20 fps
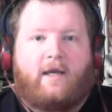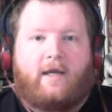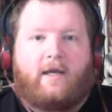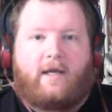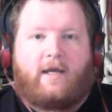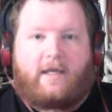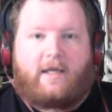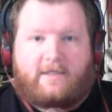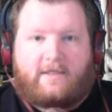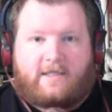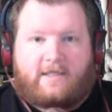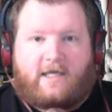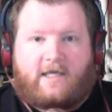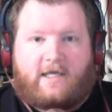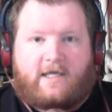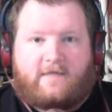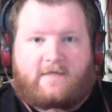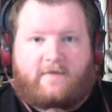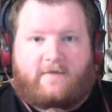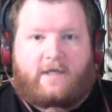In
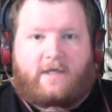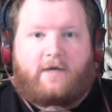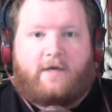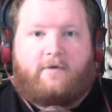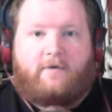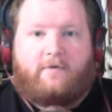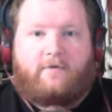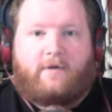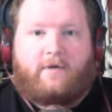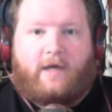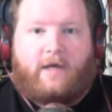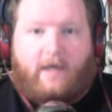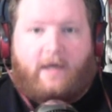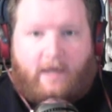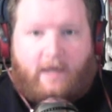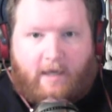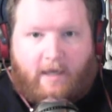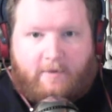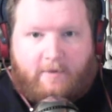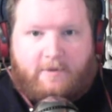today's video,
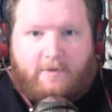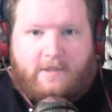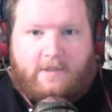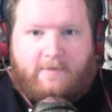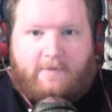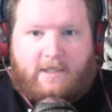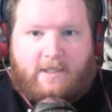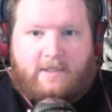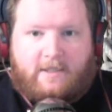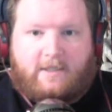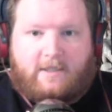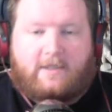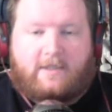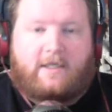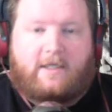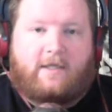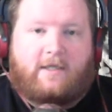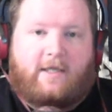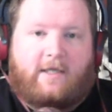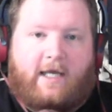I'm going to be
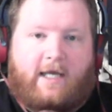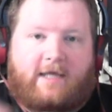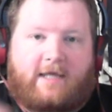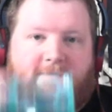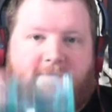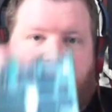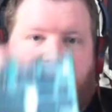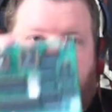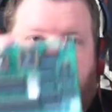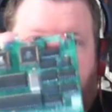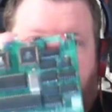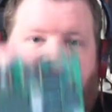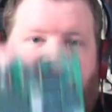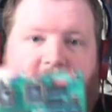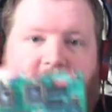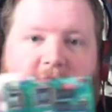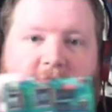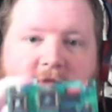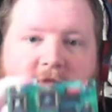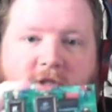discussing the
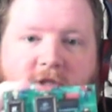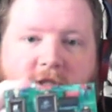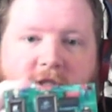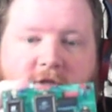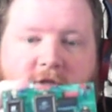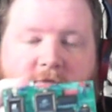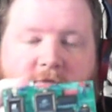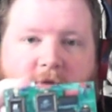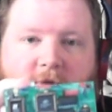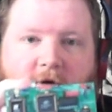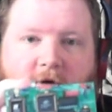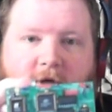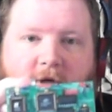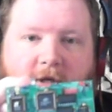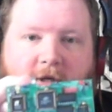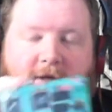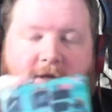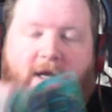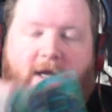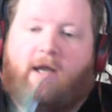SBC Revision 2 board.
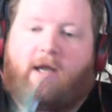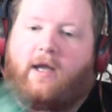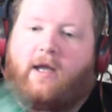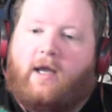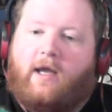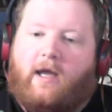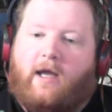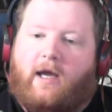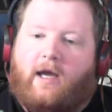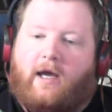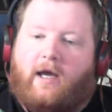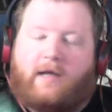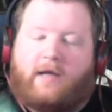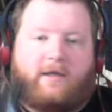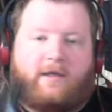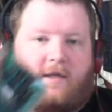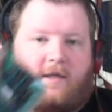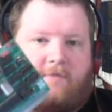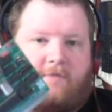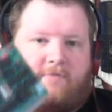
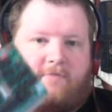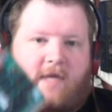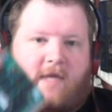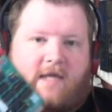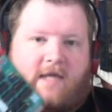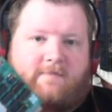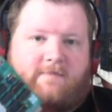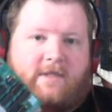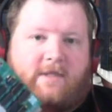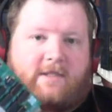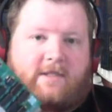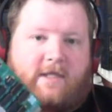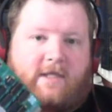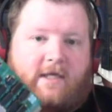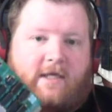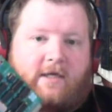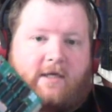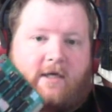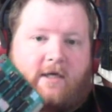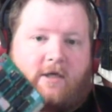And
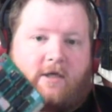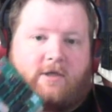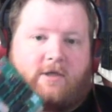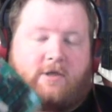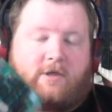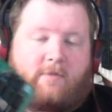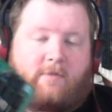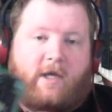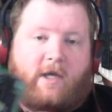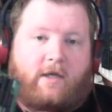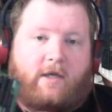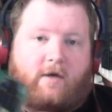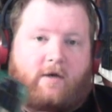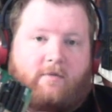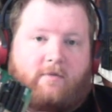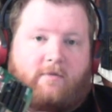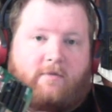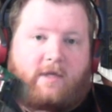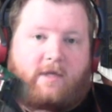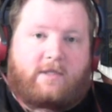SBC, as you may
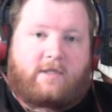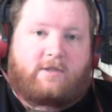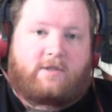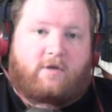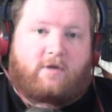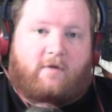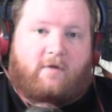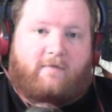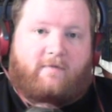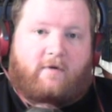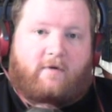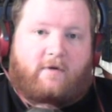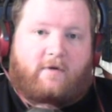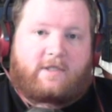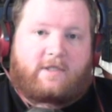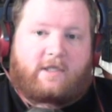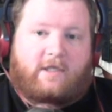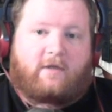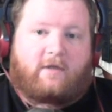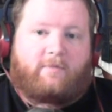know, is short for
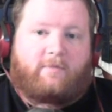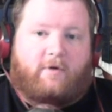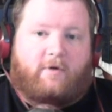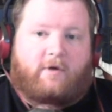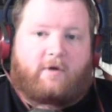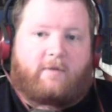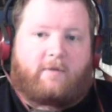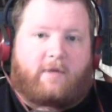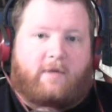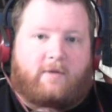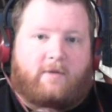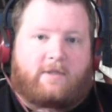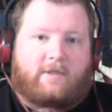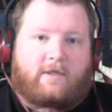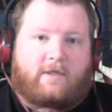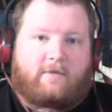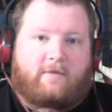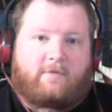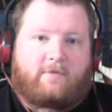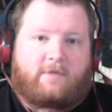single board
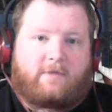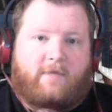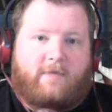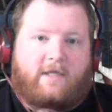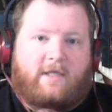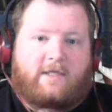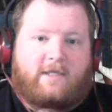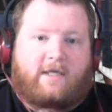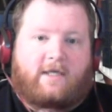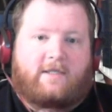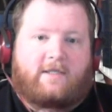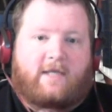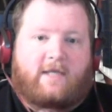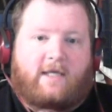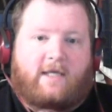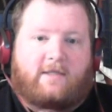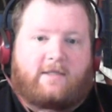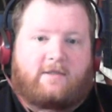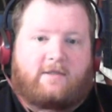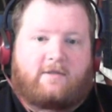computer, which means it
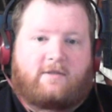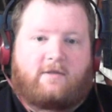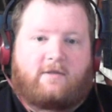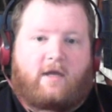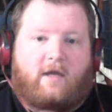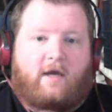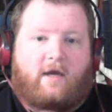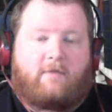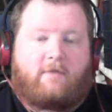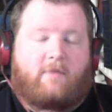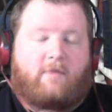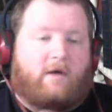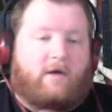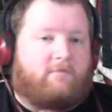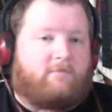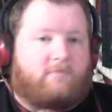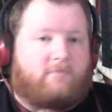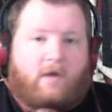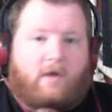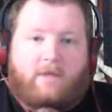contains
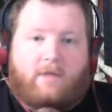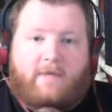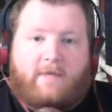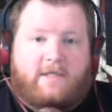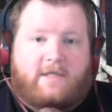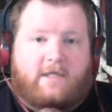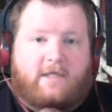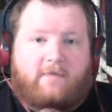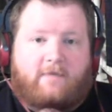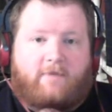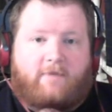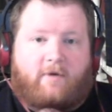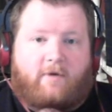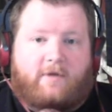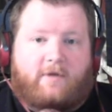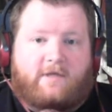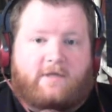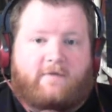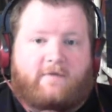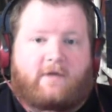all the basic
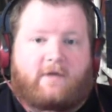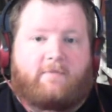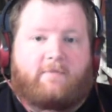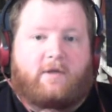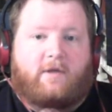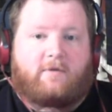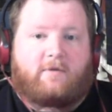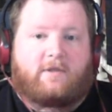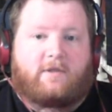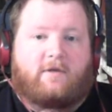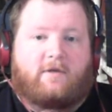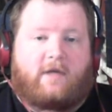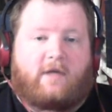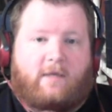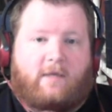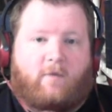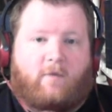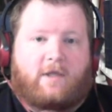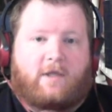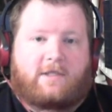components of a computer
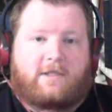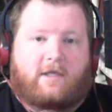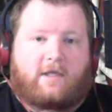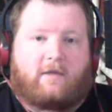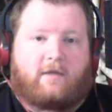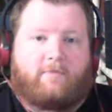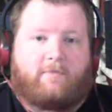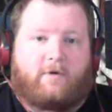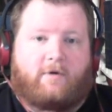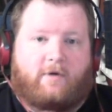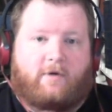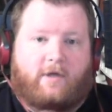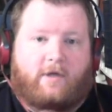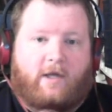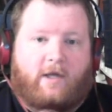in one single board.